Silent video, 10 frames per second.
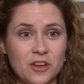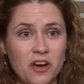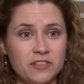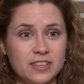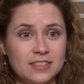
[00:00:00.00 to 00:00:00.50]
this
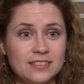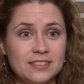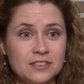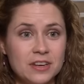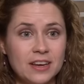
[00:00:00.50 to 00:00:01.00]

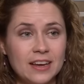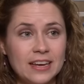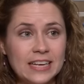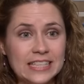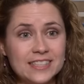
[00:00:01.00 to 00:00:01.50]
office.
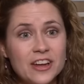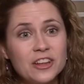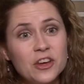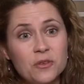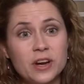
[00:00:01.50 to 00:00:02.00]
It's
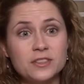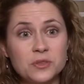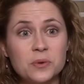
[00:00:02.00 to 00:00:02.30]
kind of like grade